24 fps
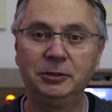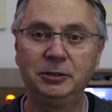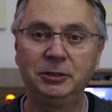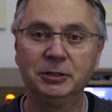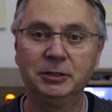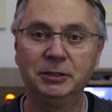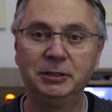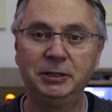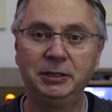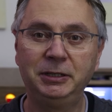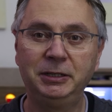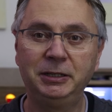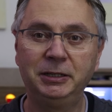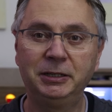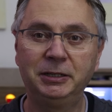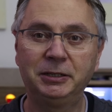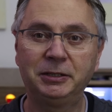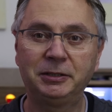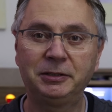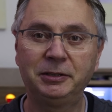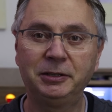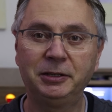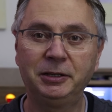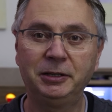could hear
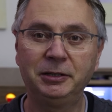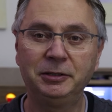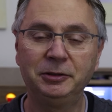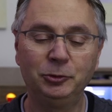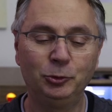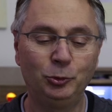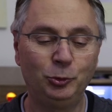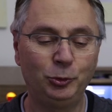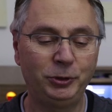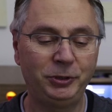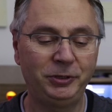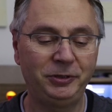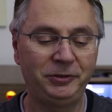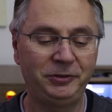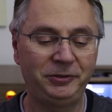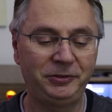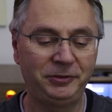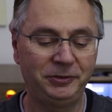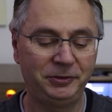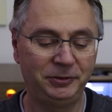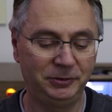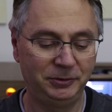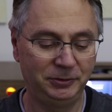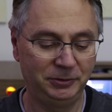the
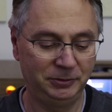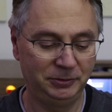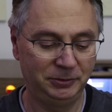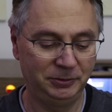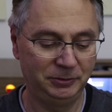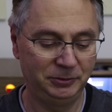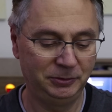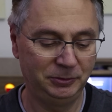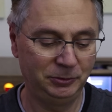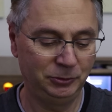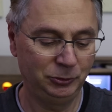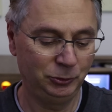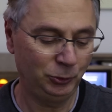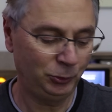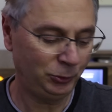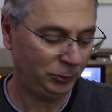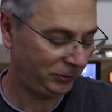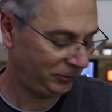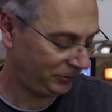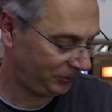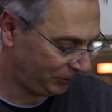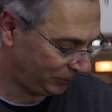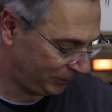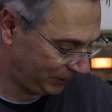
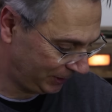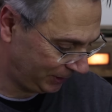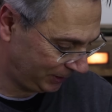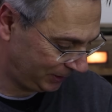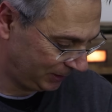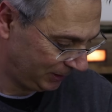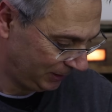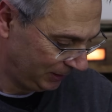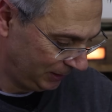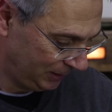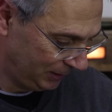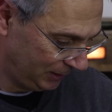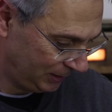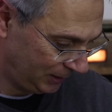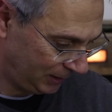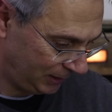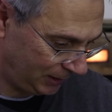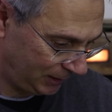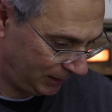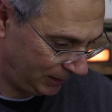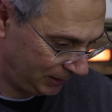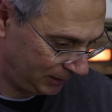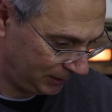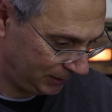noise on it.
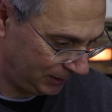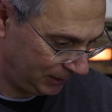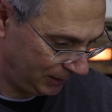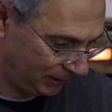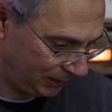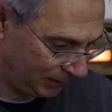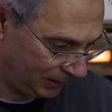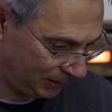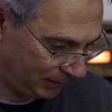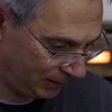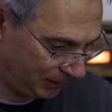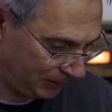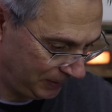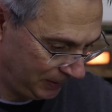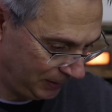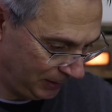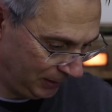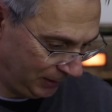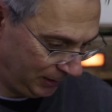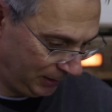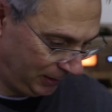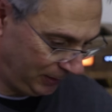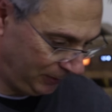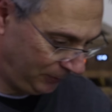And
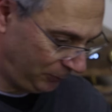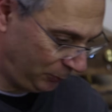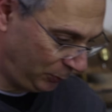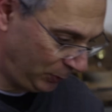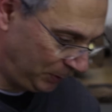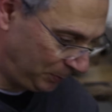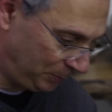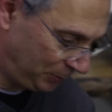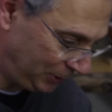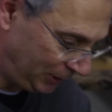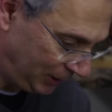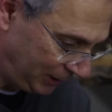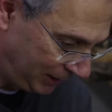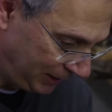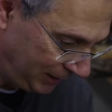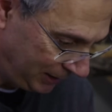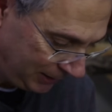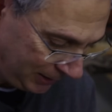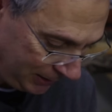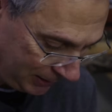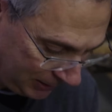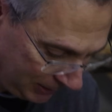if we plug in a